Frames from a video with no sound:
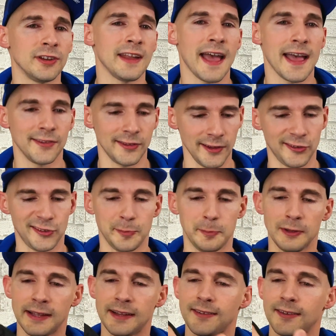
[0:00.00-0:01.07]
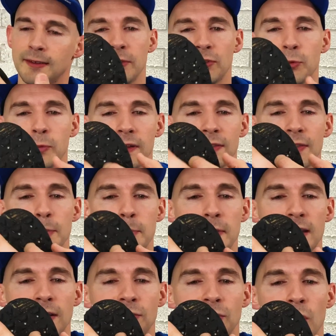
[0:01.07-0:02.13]
has a split between the
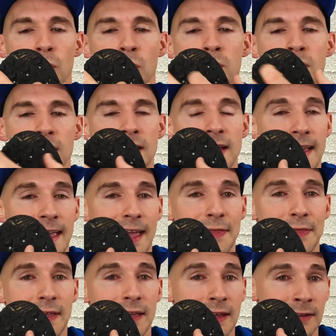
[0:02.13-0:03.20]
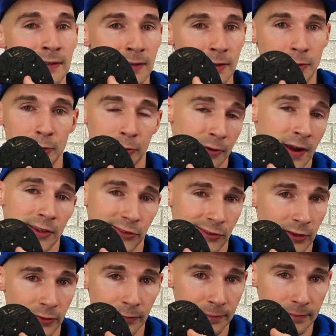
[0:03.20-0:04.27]
big toe and then the rest
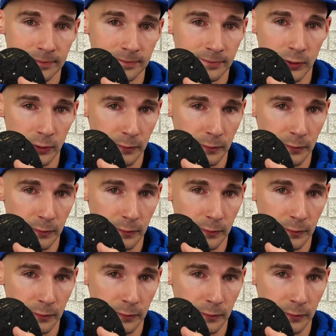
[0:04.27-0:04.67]
of your